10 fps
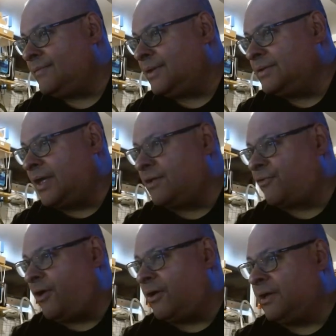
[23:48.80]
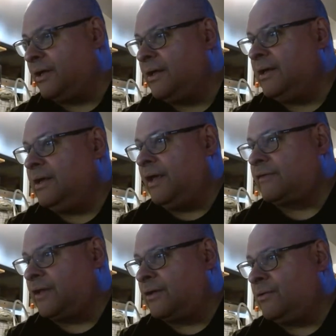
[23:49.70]
James Farley,
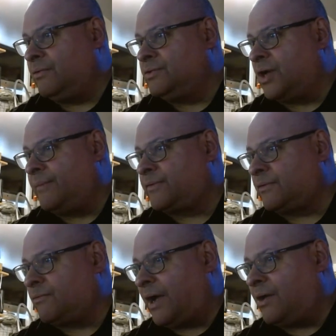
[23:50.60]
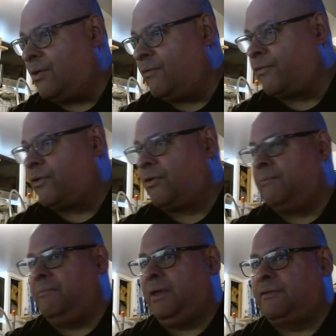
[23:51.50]
his signal jumps right over
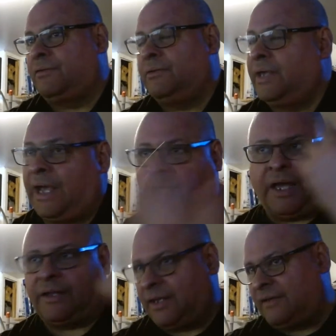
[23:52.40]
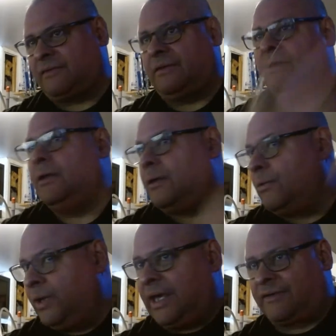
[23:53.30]
me too. Yeah, I think
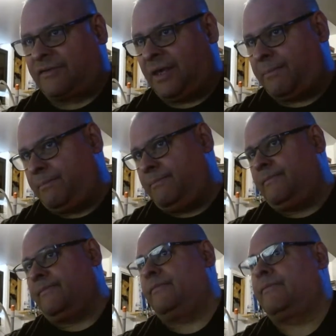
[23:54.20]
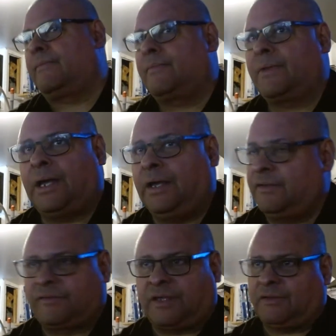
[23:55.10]
we get skipped.
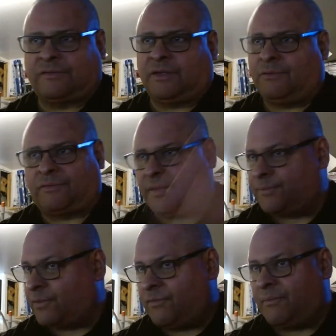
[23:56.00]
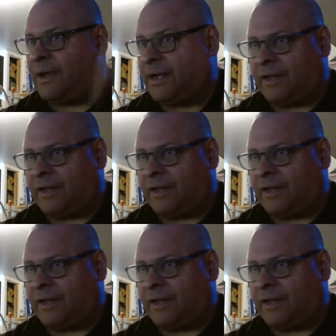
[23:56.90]
His signal skips over mine.